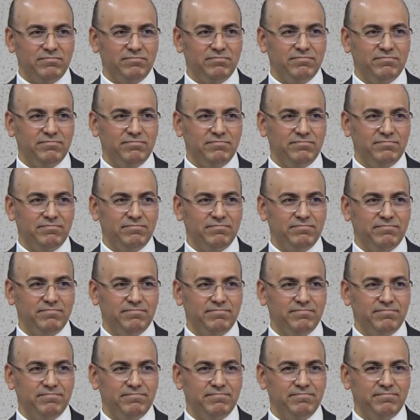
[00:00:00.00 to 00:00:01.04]

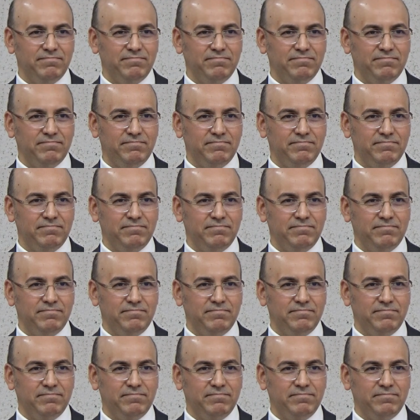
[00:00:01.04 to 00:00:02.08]
[no speech]